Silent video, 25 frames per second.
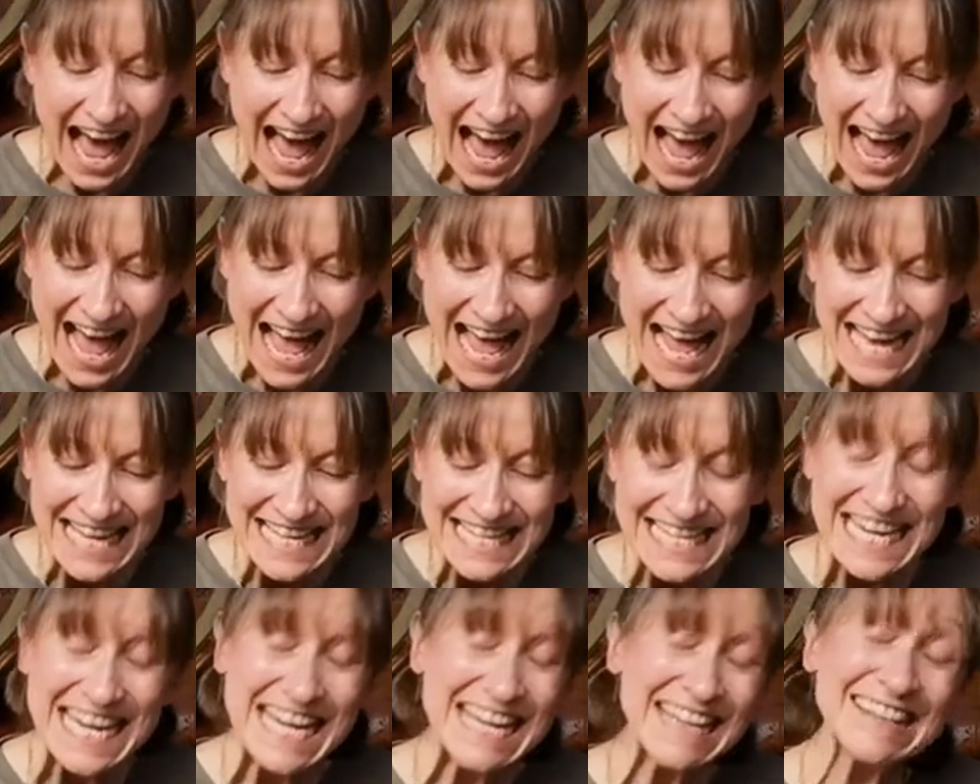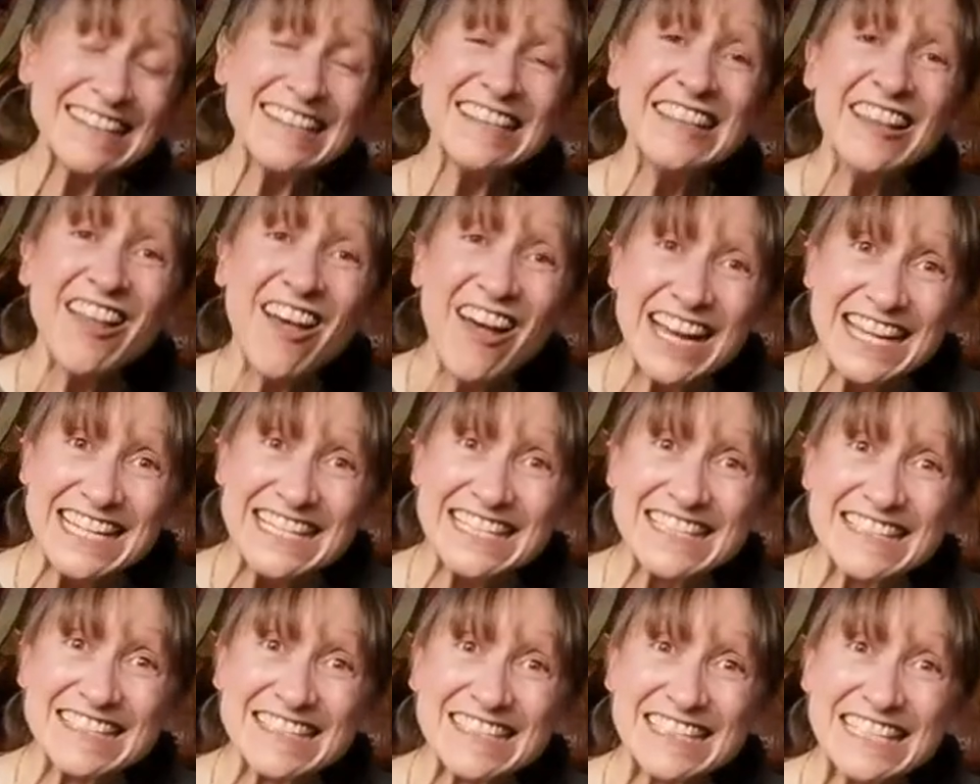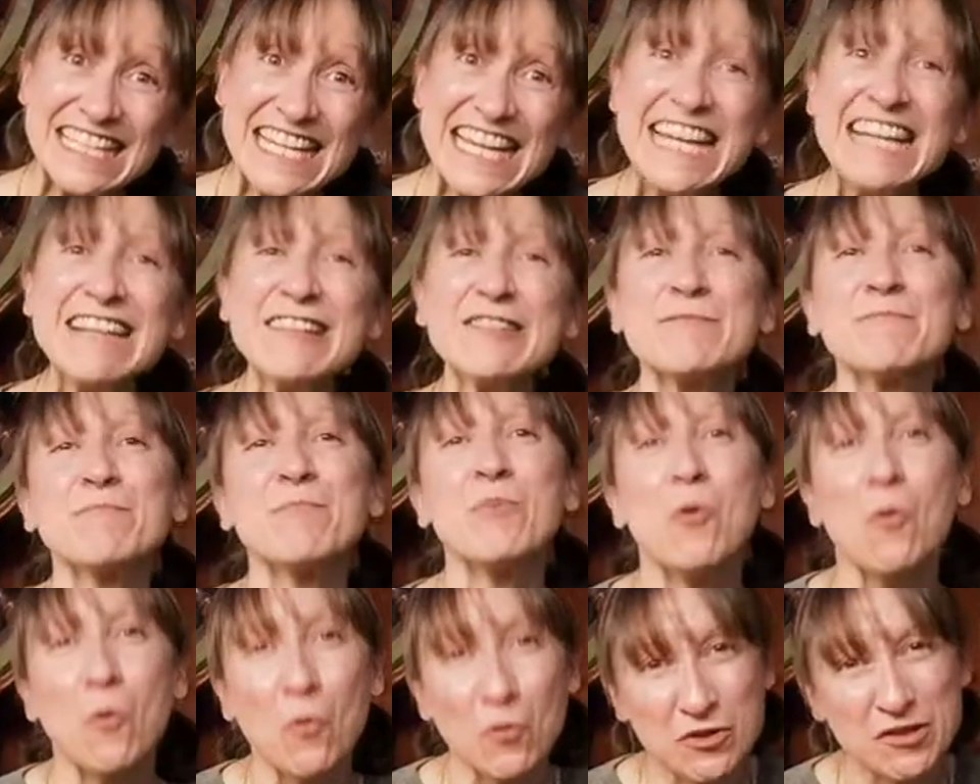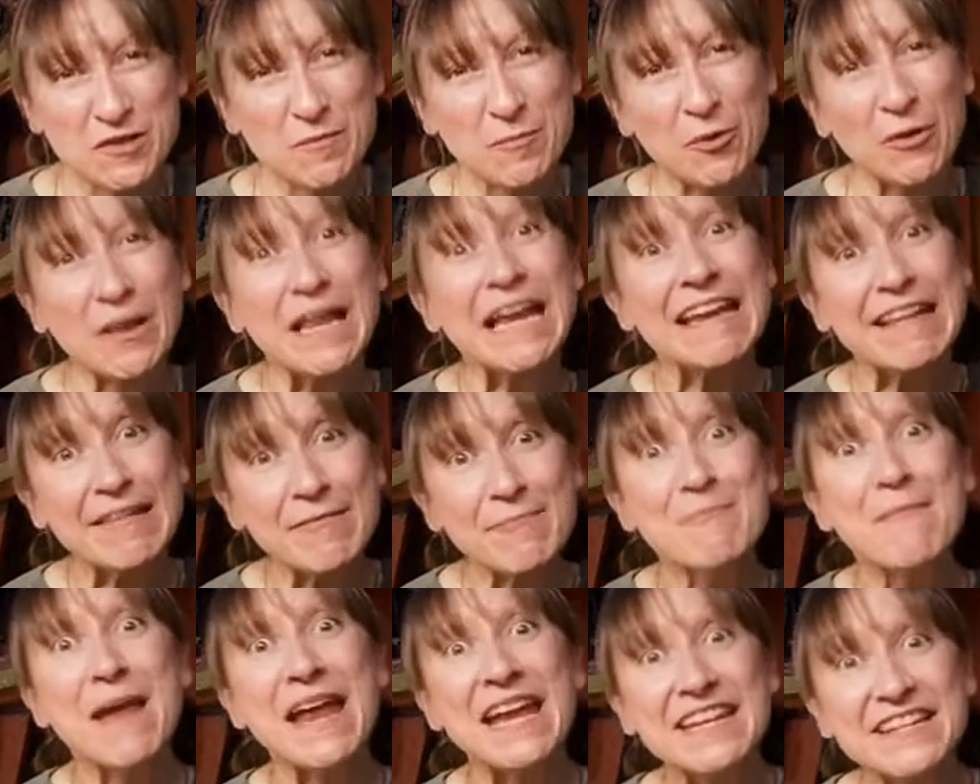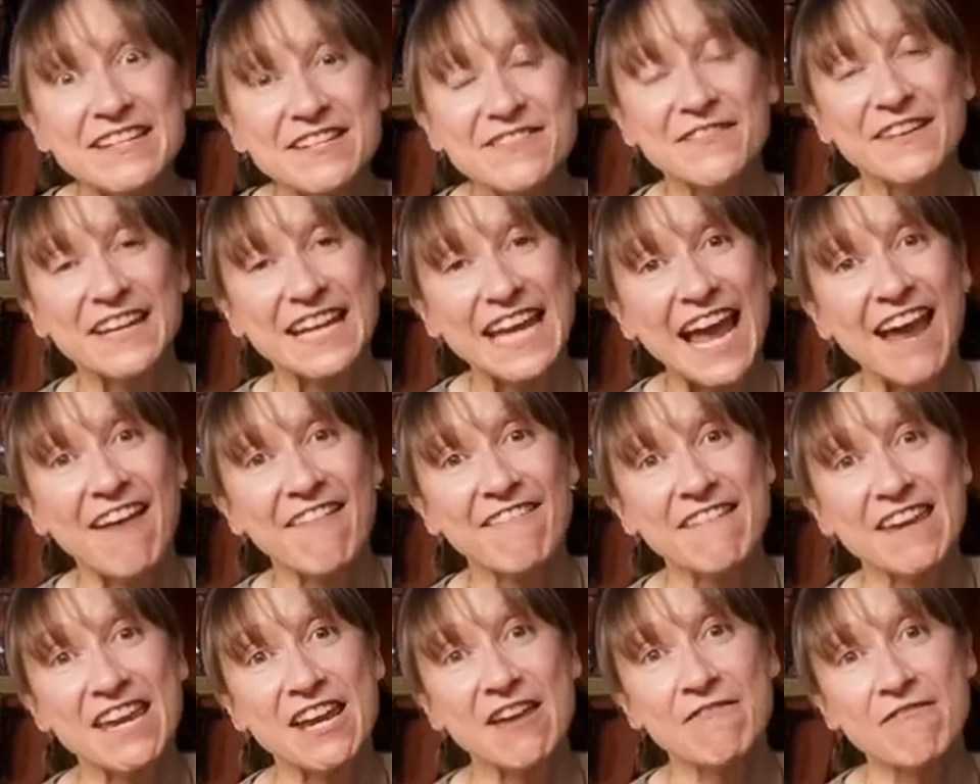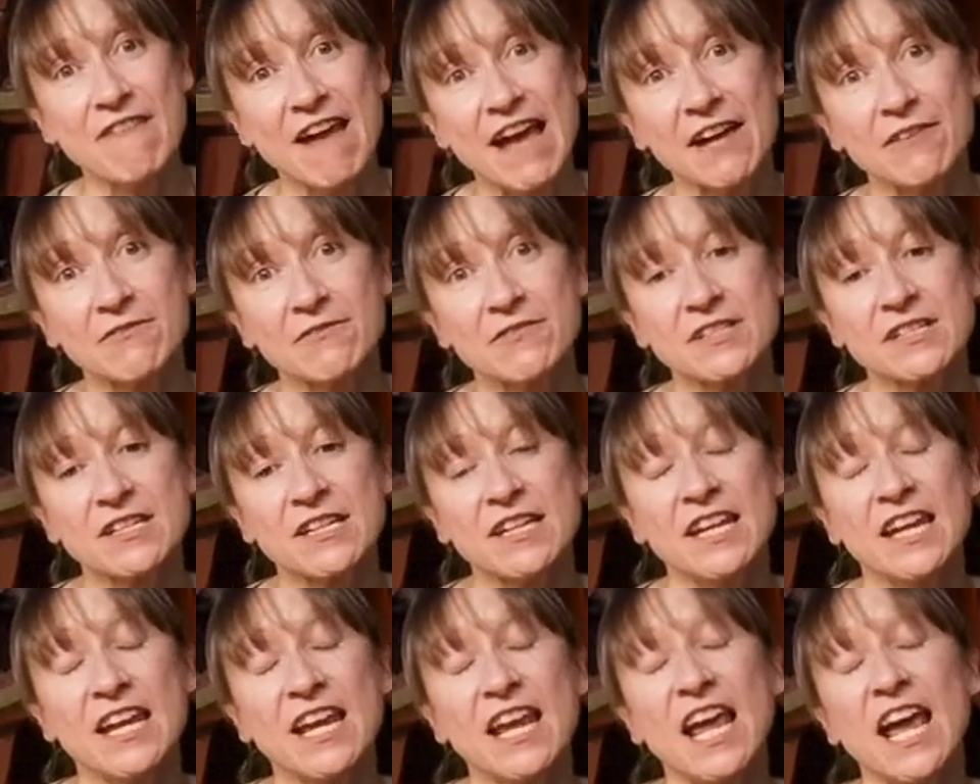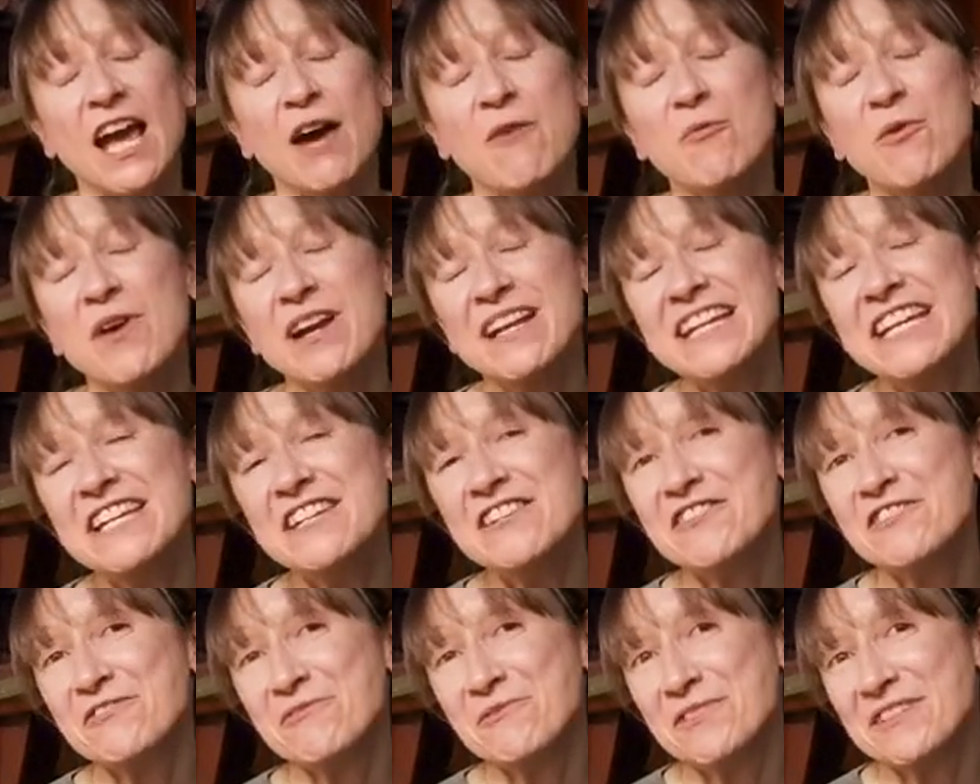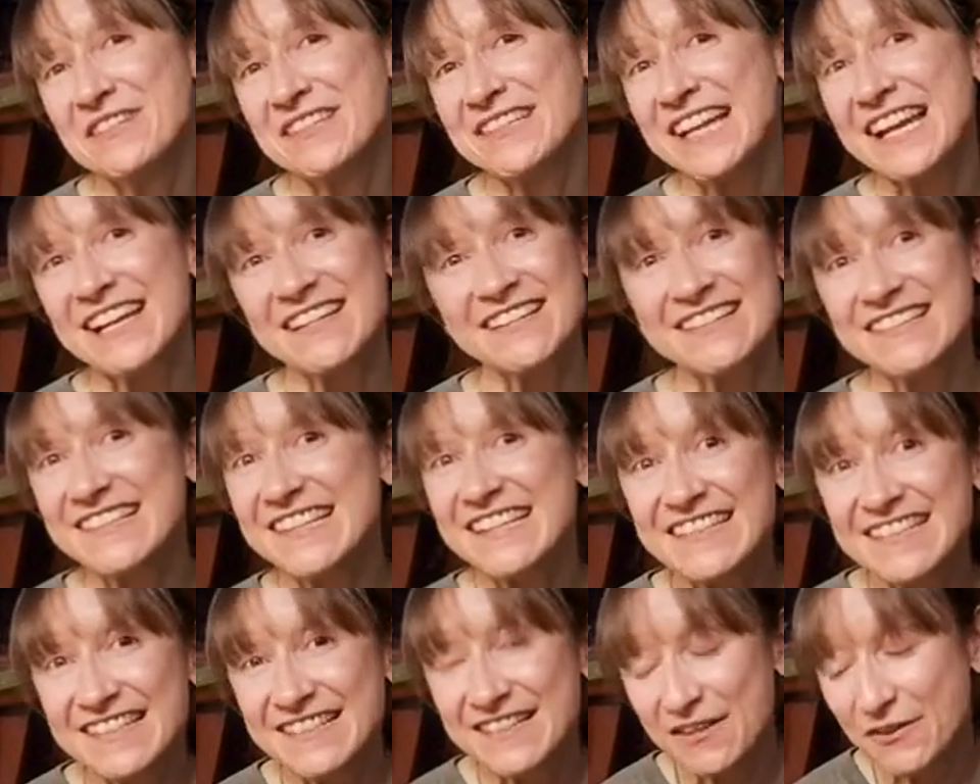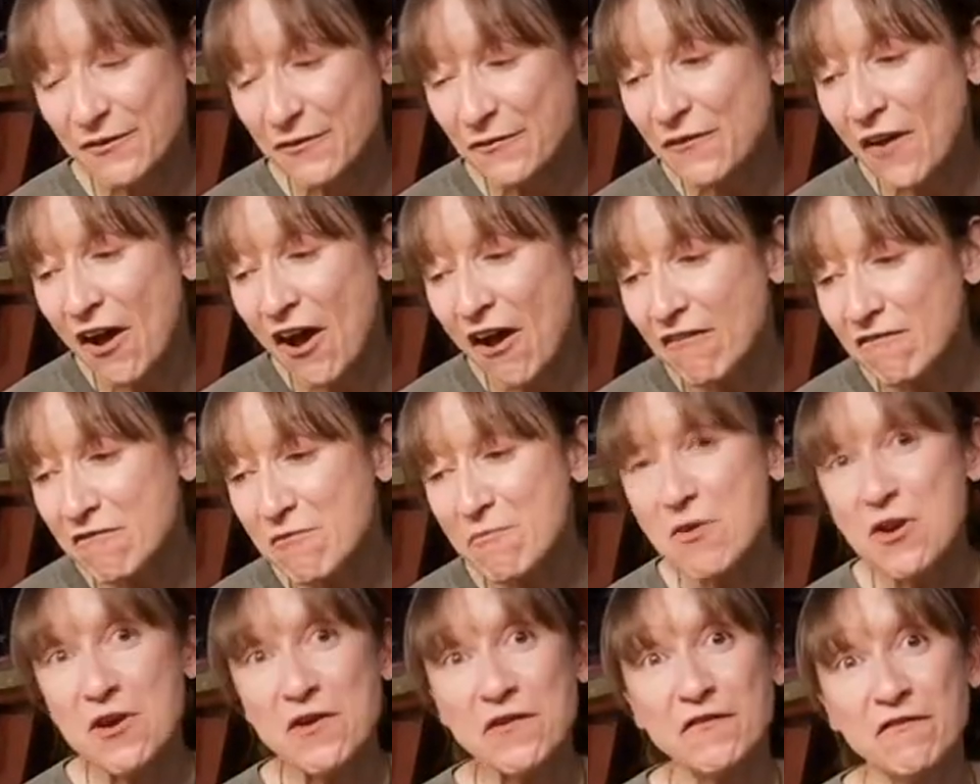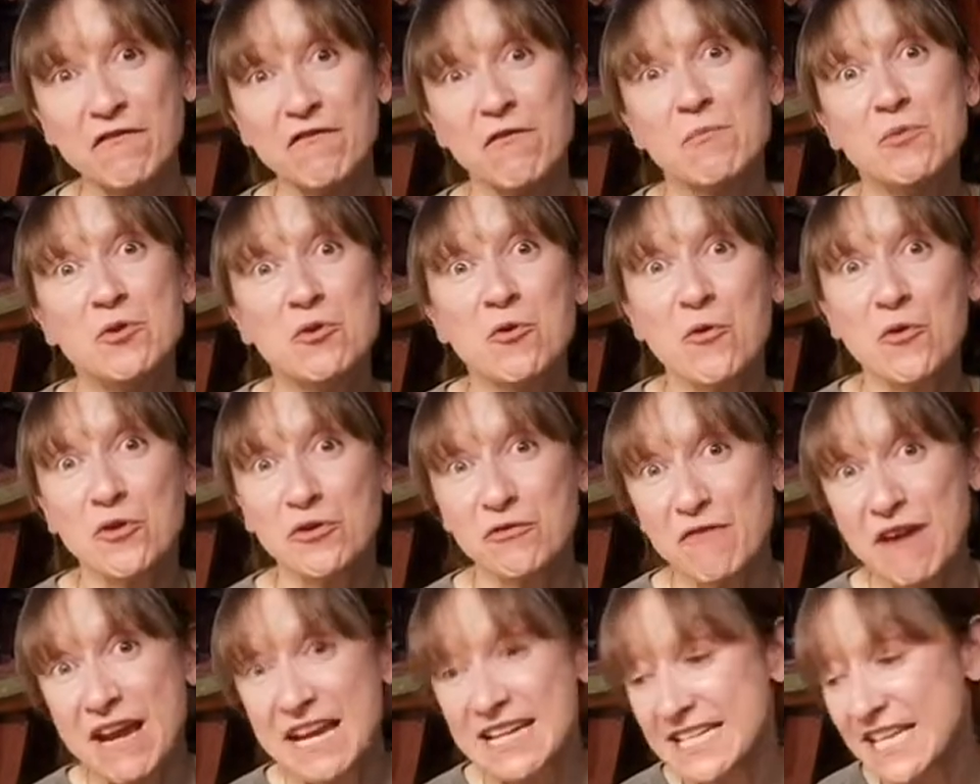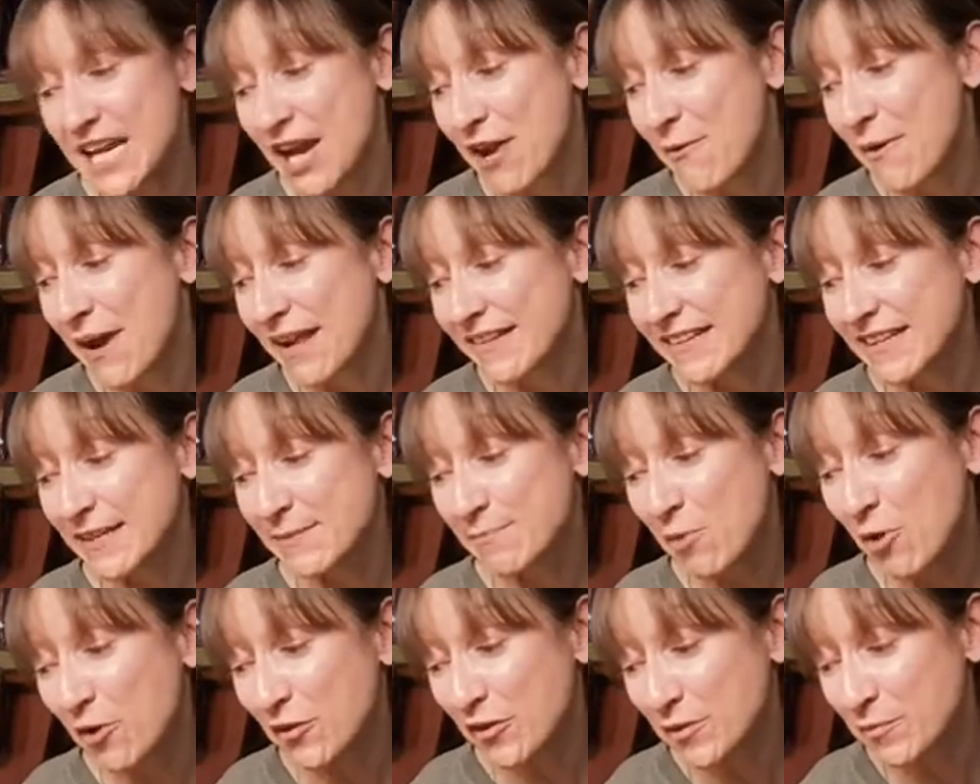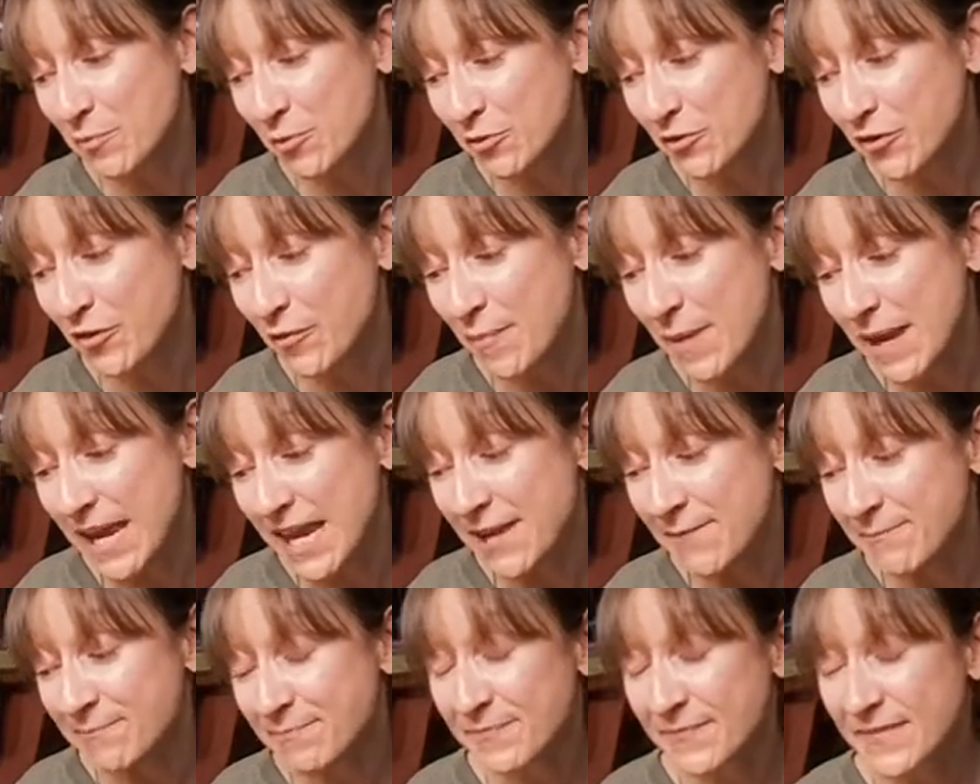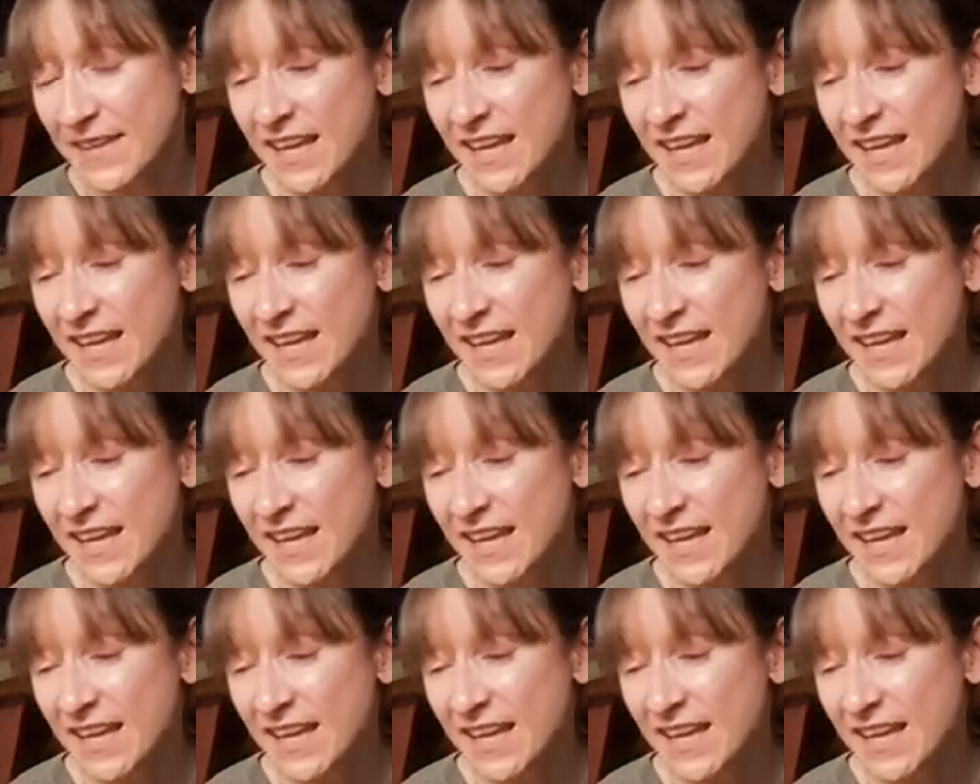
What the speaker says: And it's light, it's portable, it's meant for carrying around. What I need you to understand is this is as far removed from Noor's radio as it's possible to be.